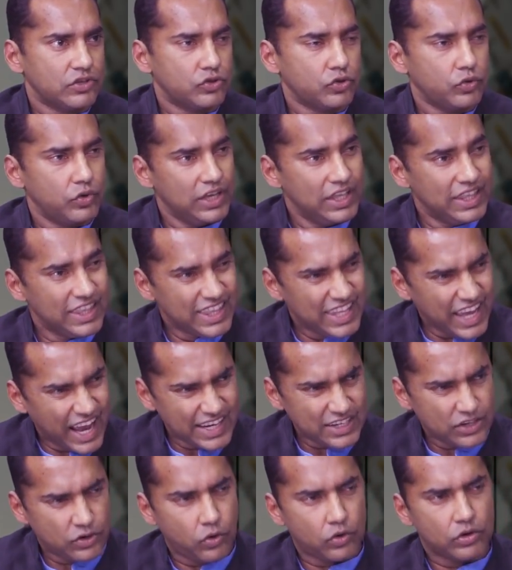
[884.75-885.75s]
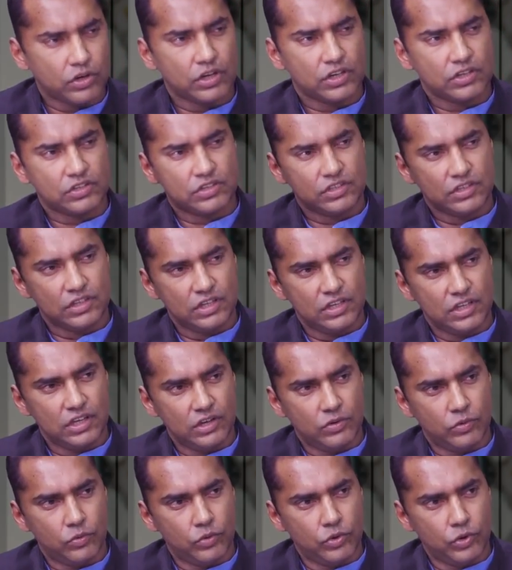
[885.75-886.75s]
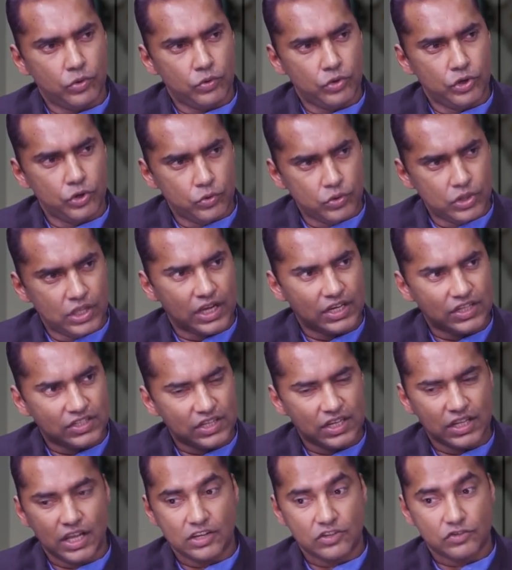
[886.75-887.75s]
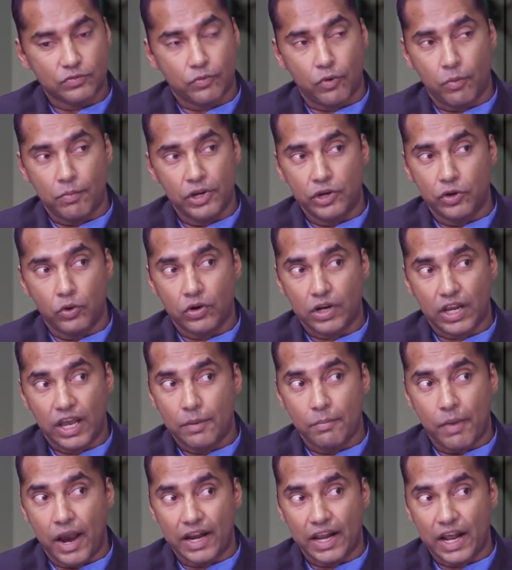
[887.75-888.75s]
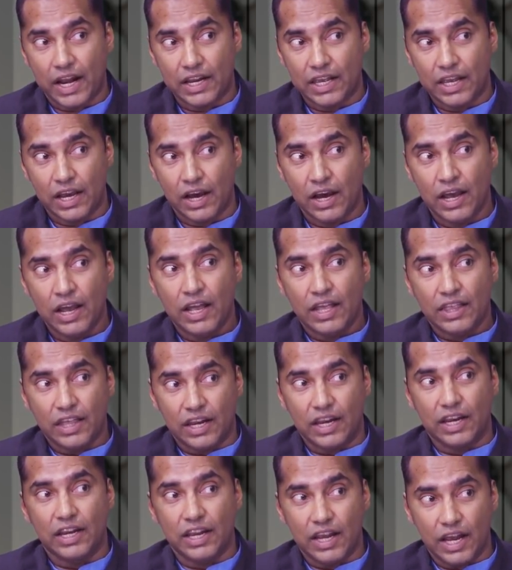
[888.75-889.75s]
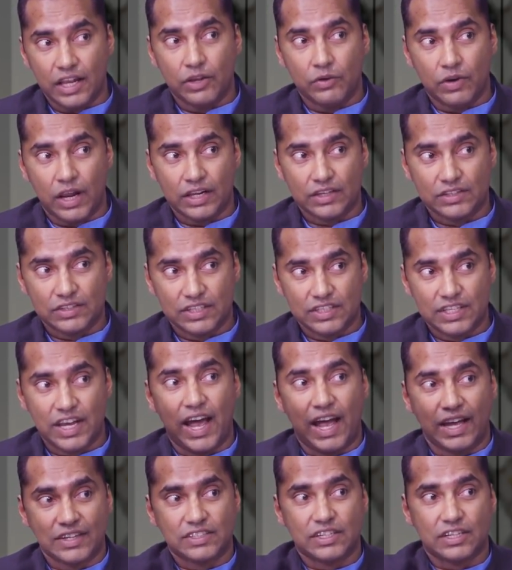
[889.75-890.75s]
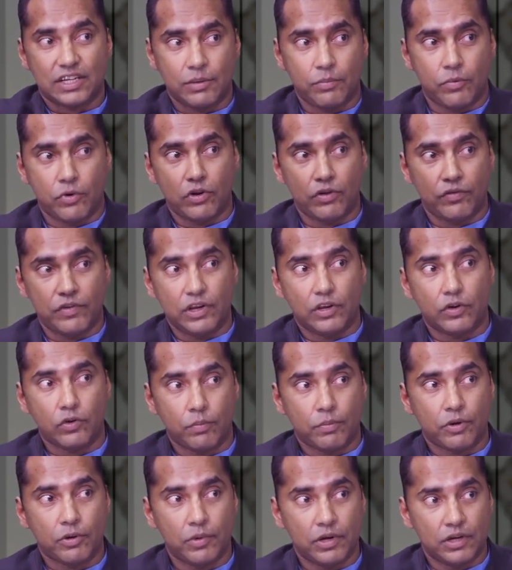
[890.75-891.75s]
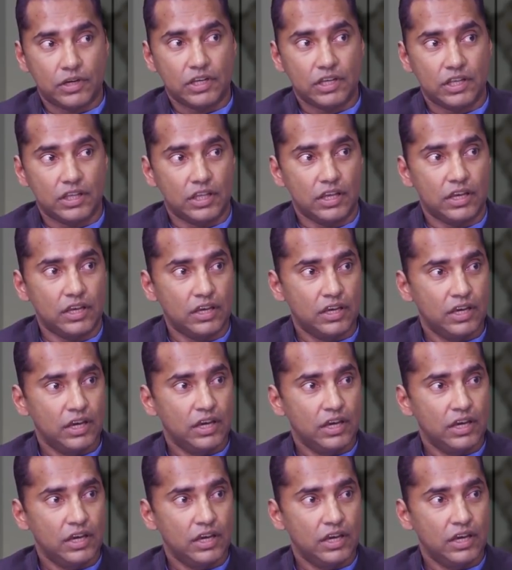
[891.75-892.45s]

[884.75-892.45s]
So in that context, would you then say that it's probably not a bad idea that India and the United States has a certain amount of interoperability in the